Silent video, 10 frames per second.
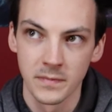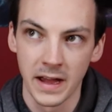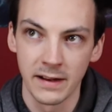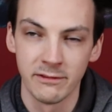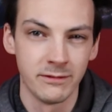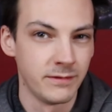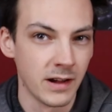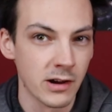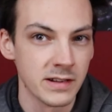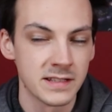had
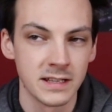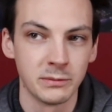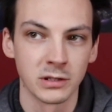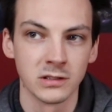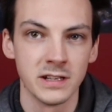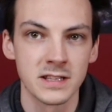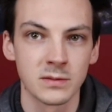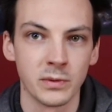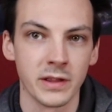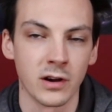very similar
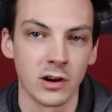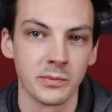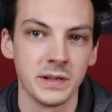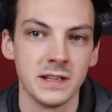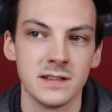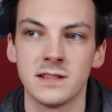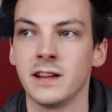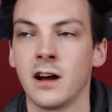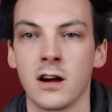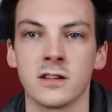lists with Harpies
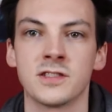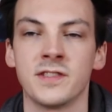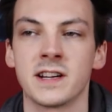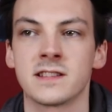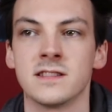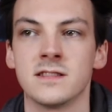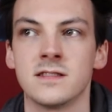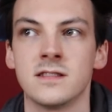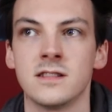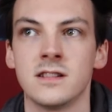and
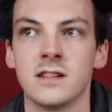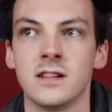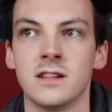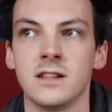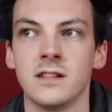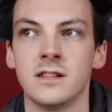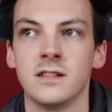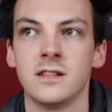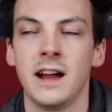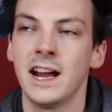Harusfexes.
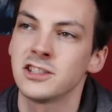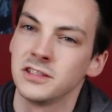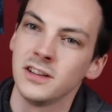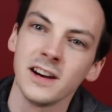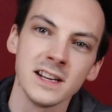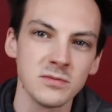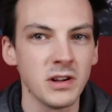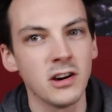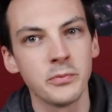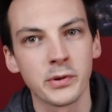Actually, no, I guess
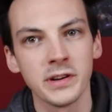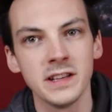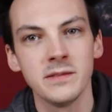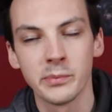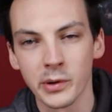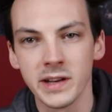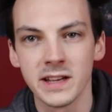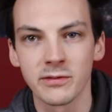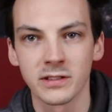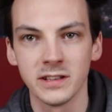we all had pretty
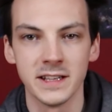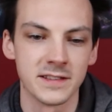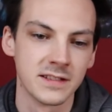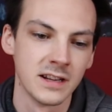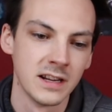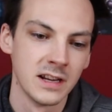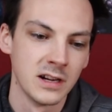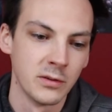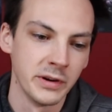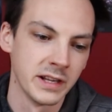different lists.
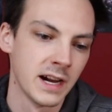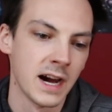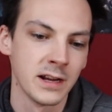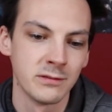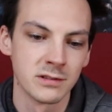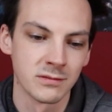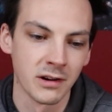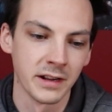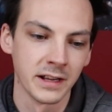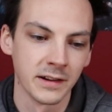We had a guy who was
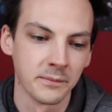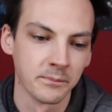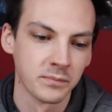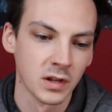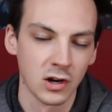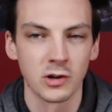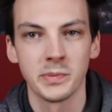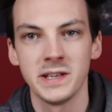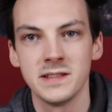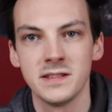running
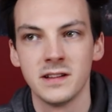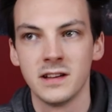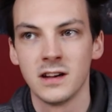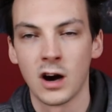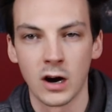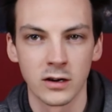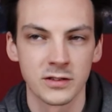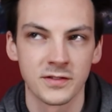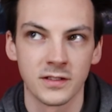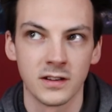Harpies,
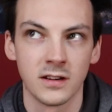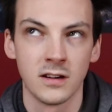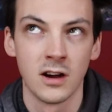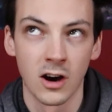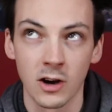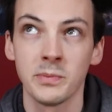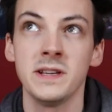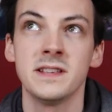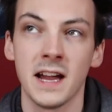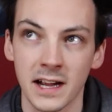
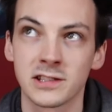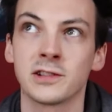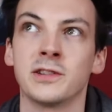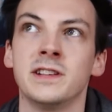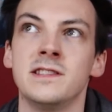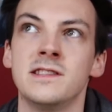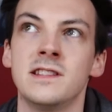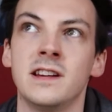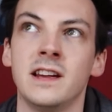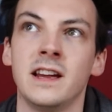Exocrines,